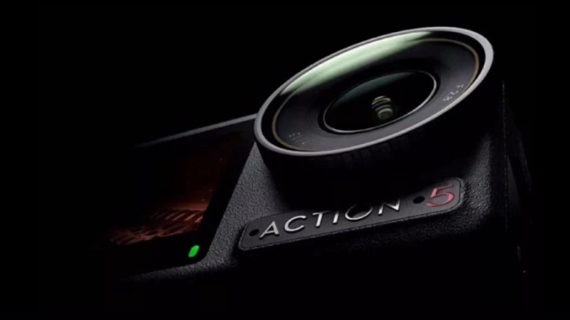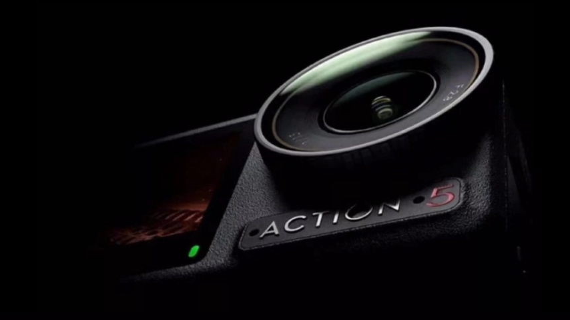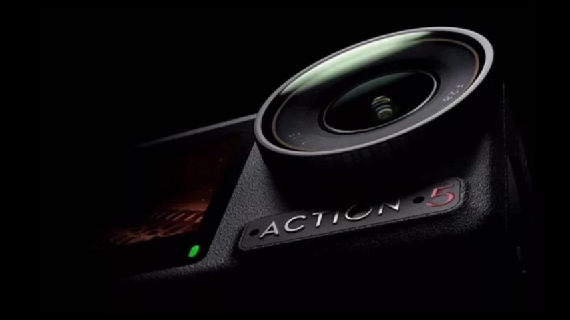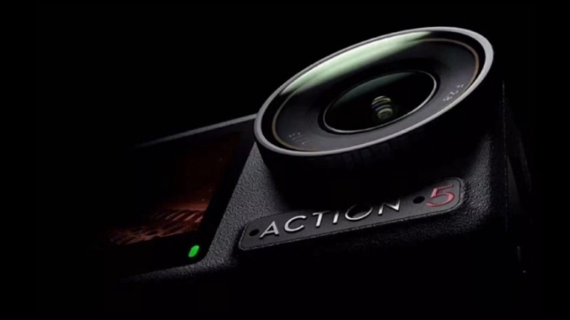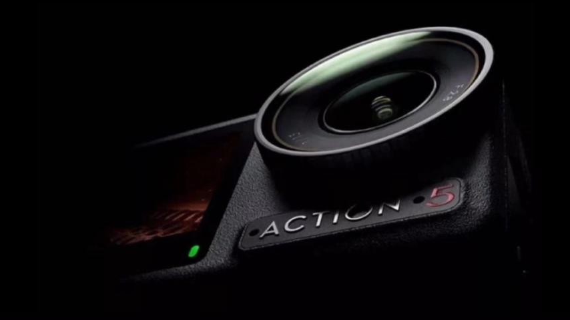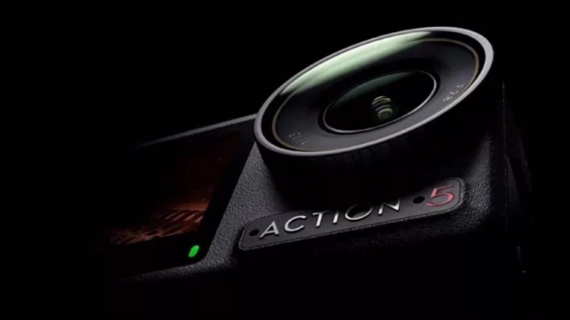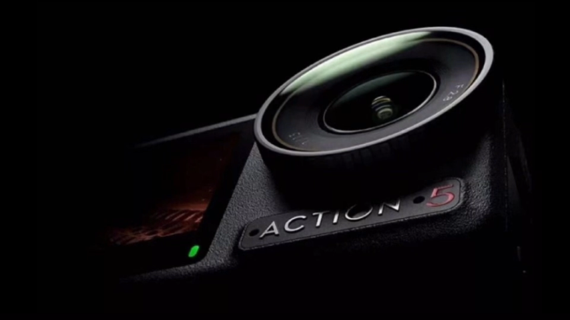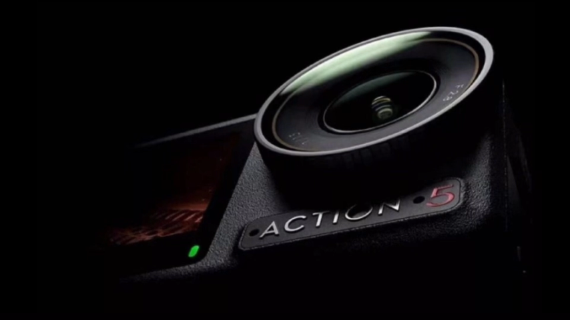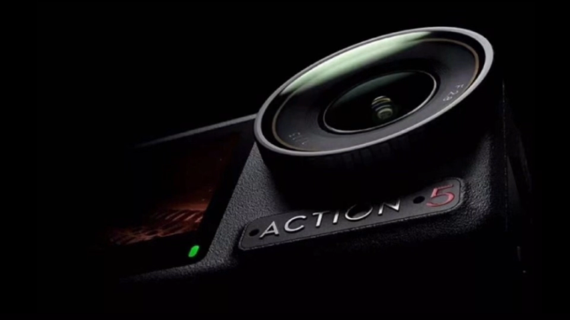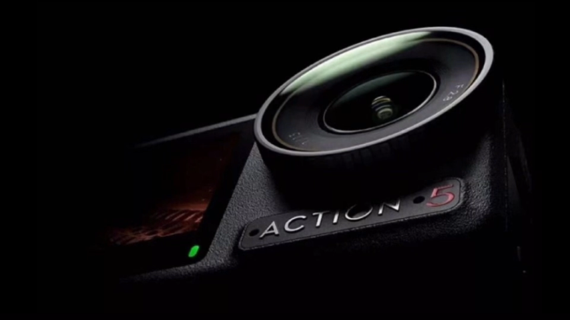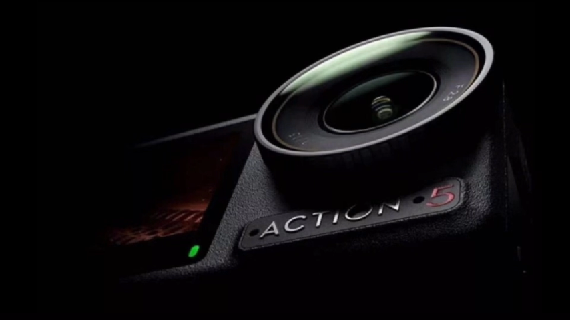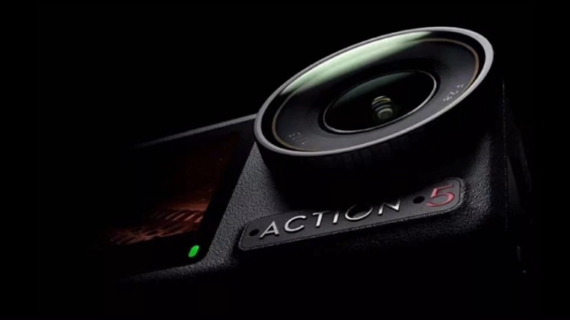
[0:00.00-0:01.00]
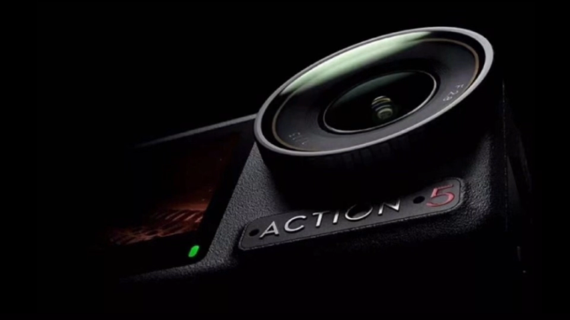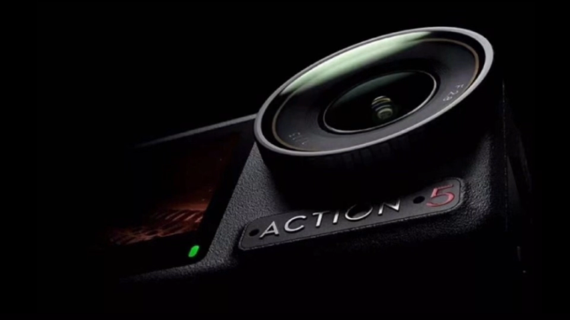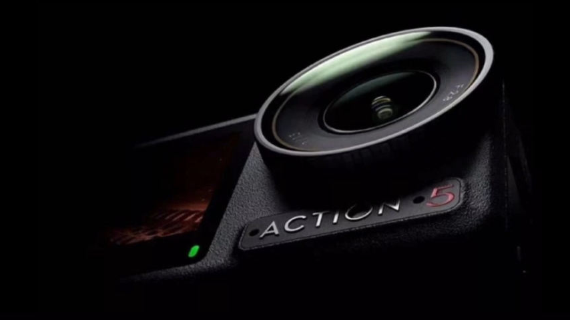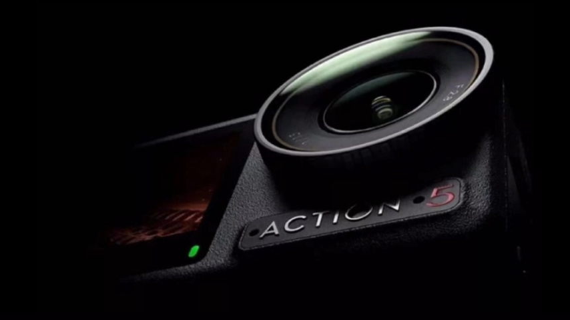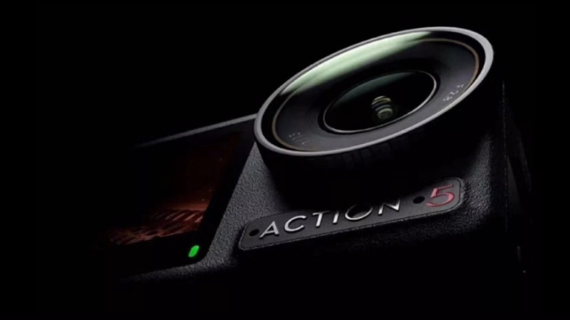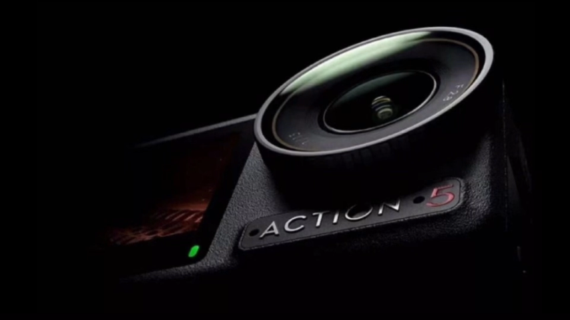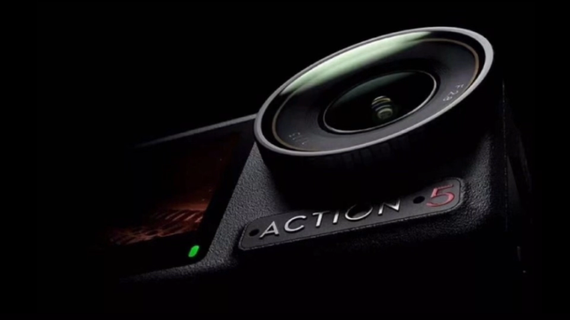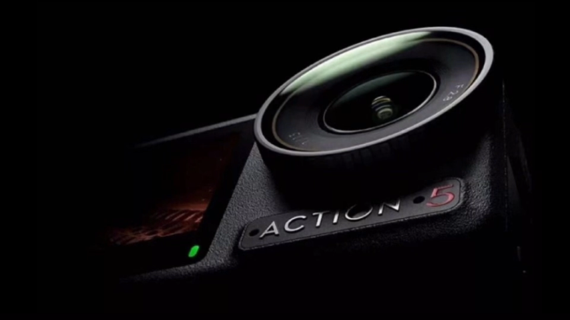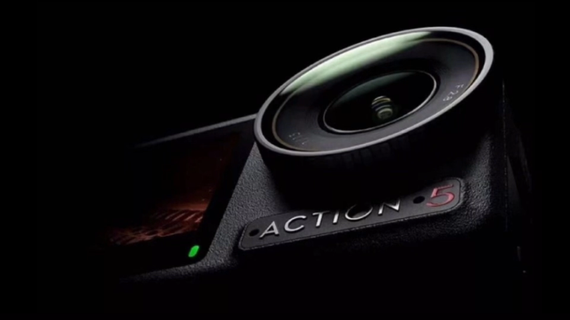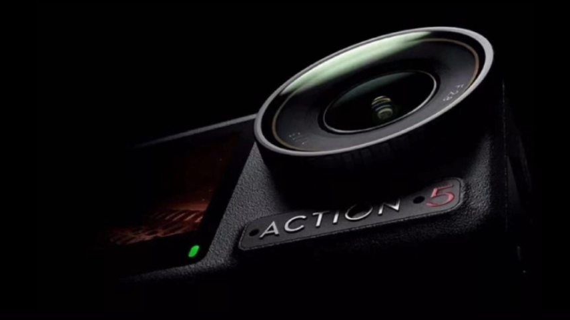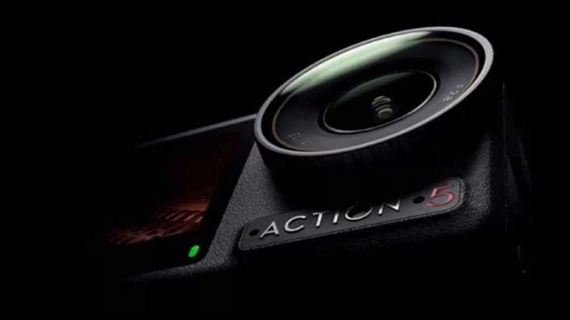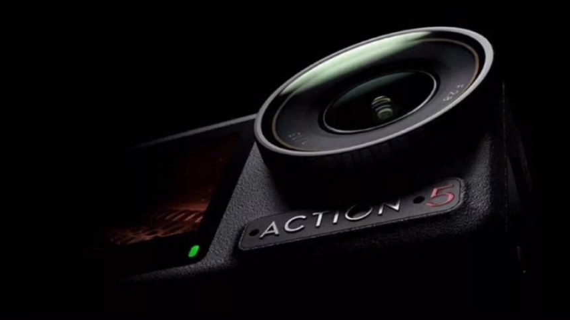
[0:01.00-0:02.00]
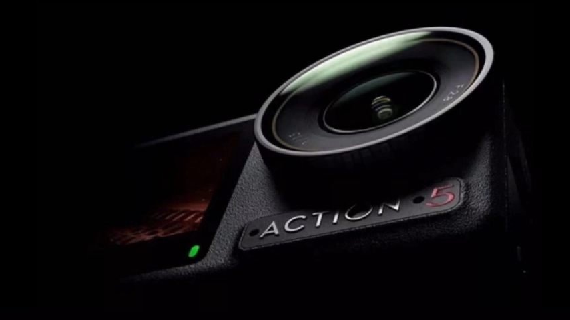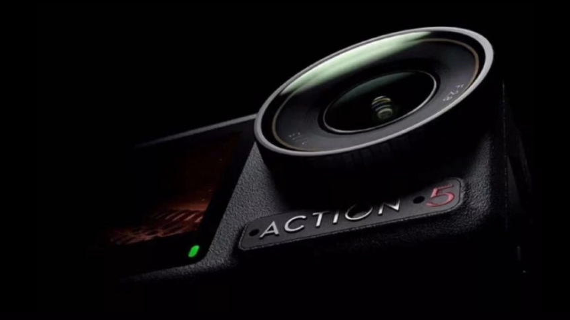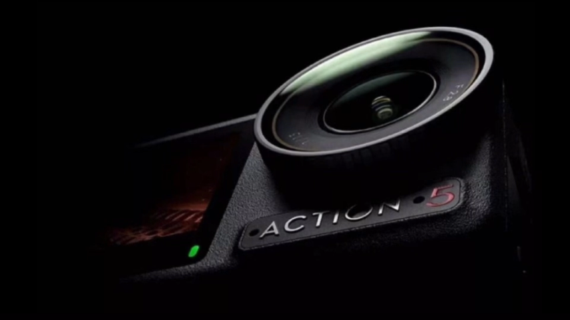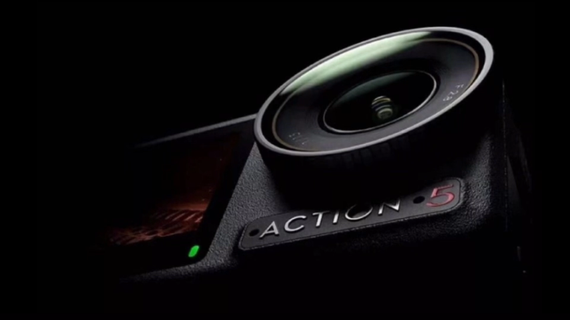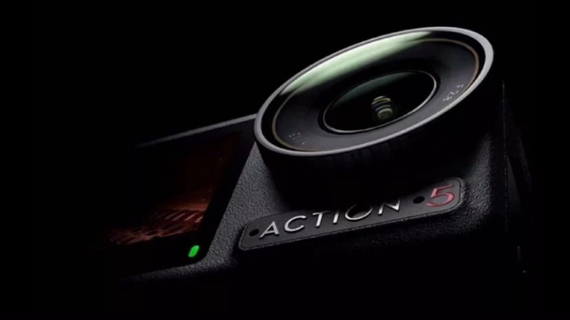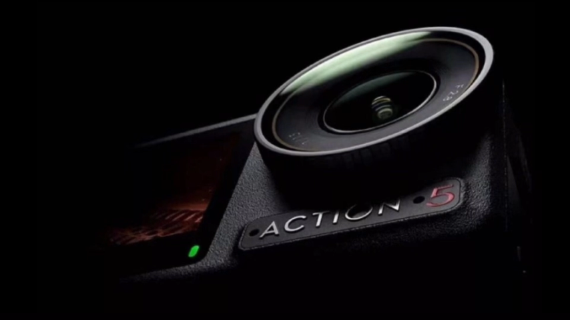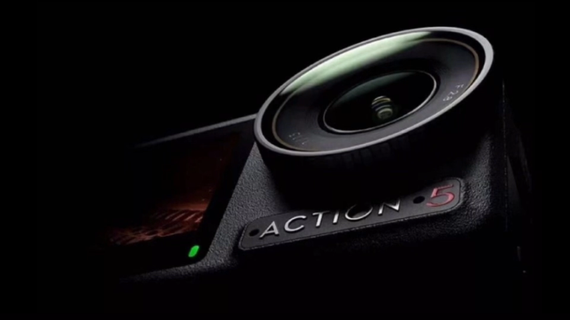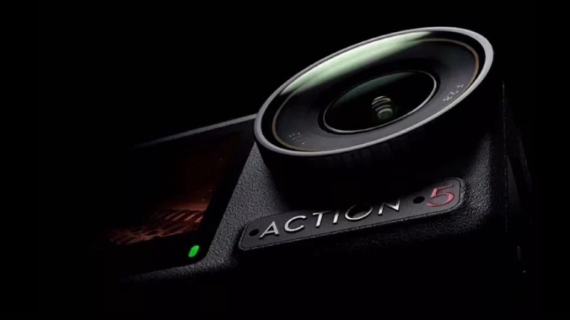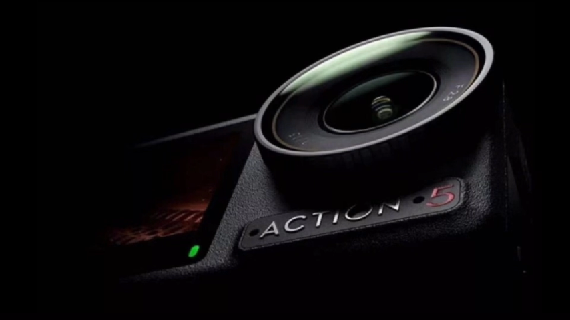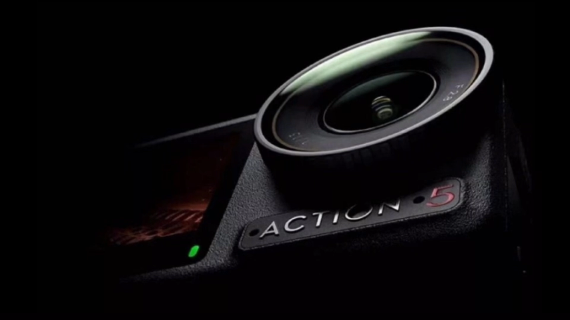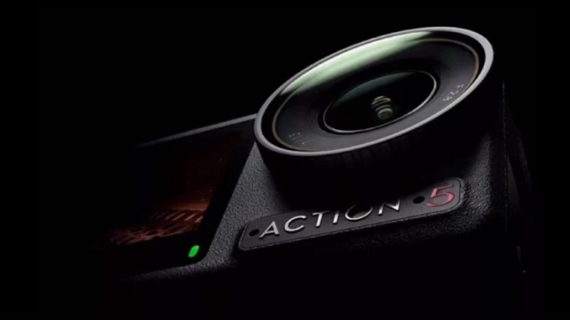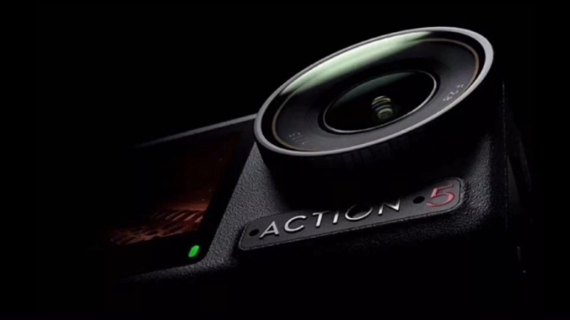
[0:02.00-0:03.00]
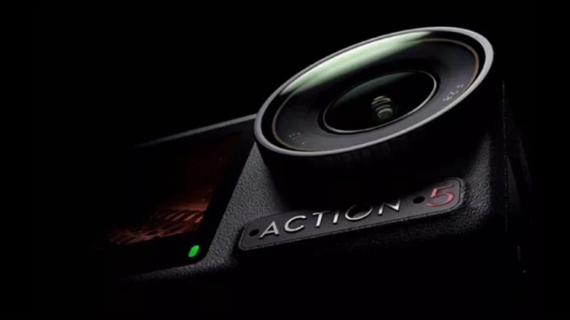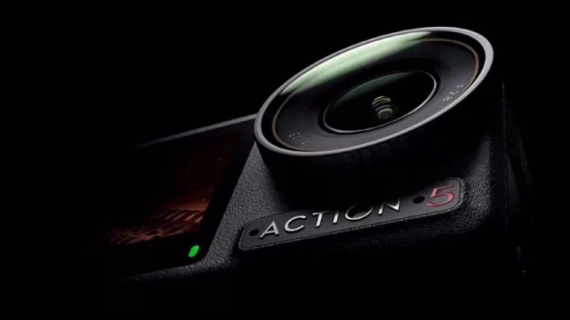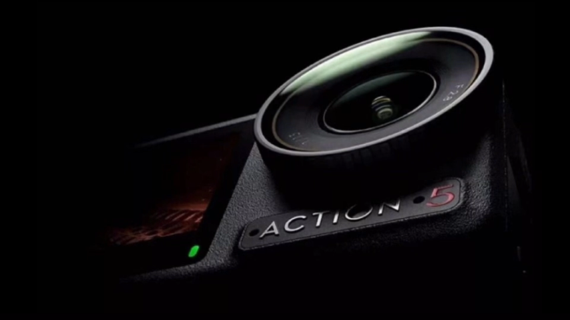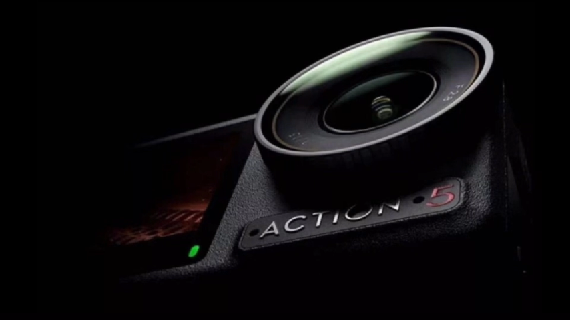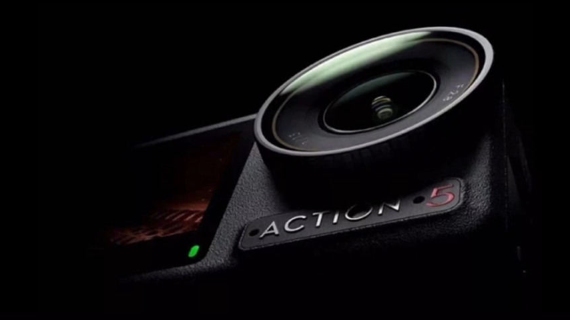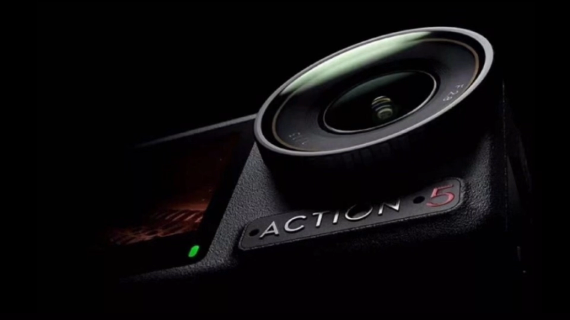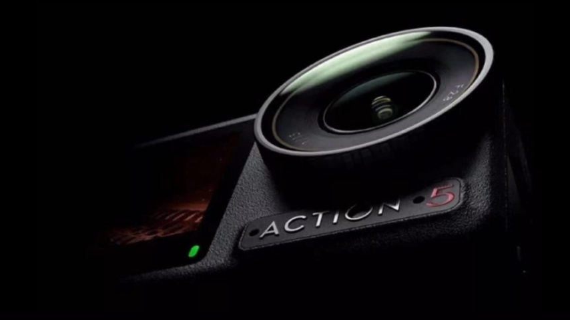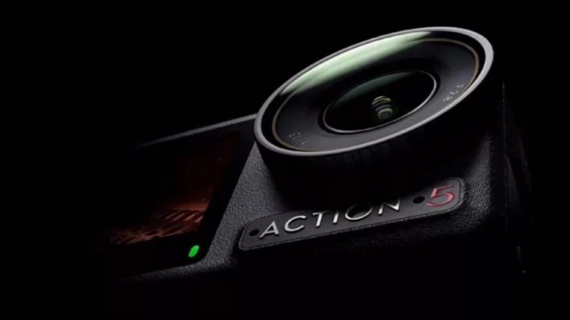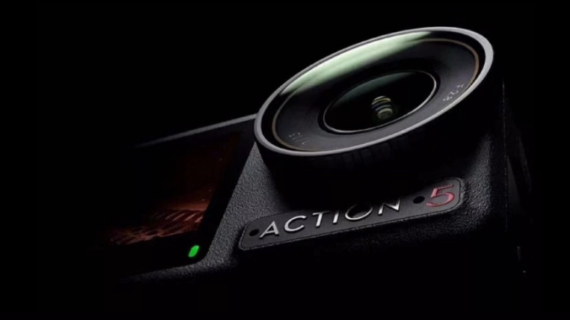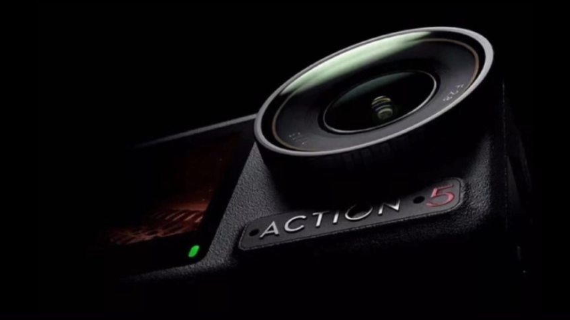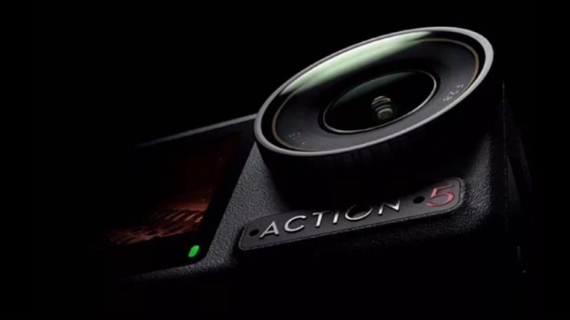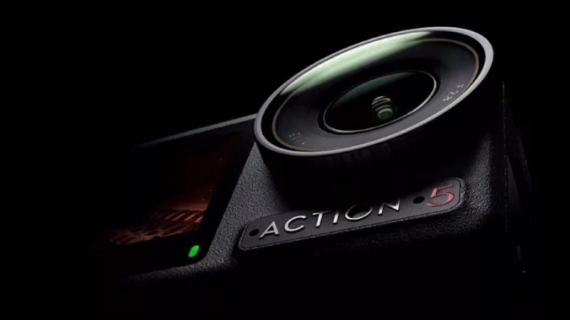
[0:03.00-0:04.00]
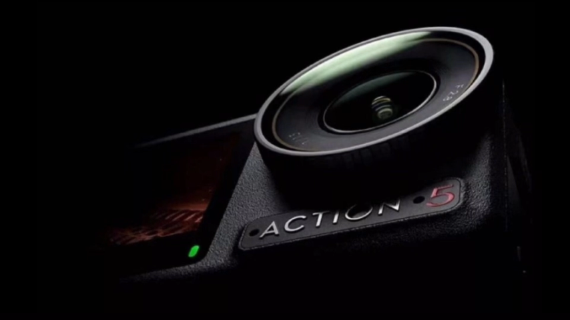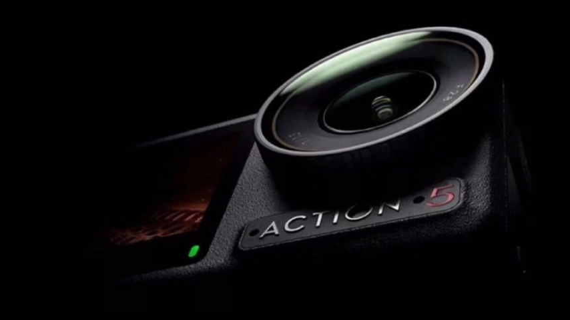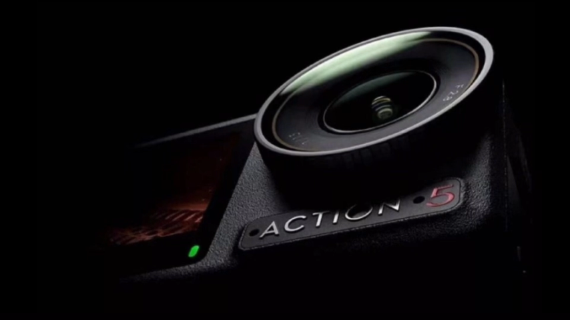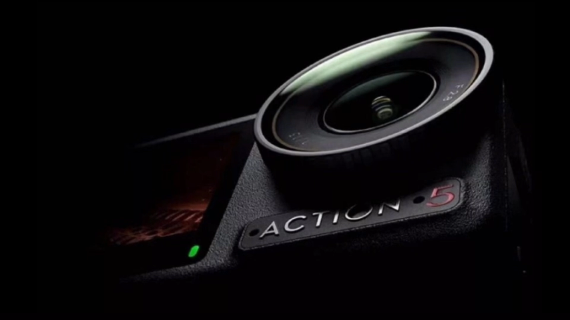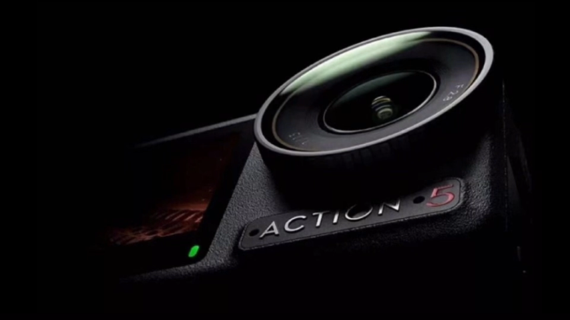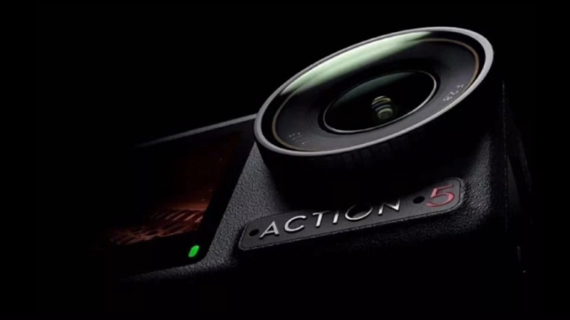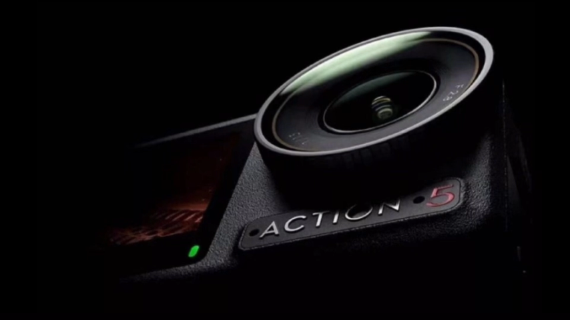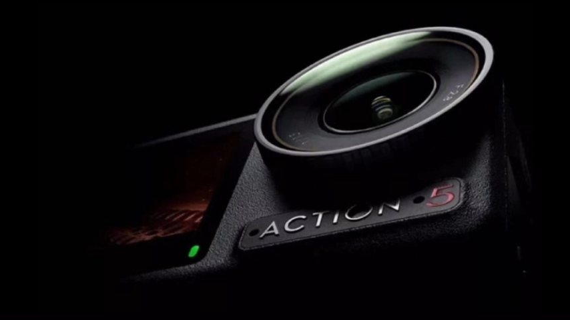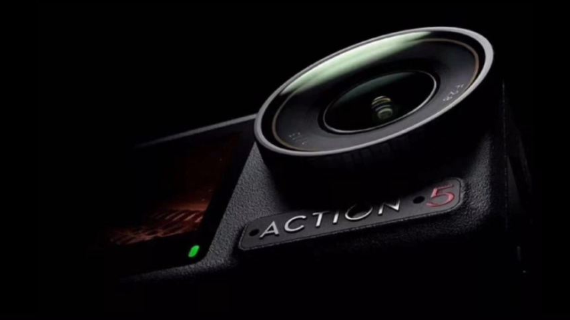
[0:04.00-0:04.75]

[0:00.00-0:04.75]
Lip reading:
No face is visible, so there are no lips to read.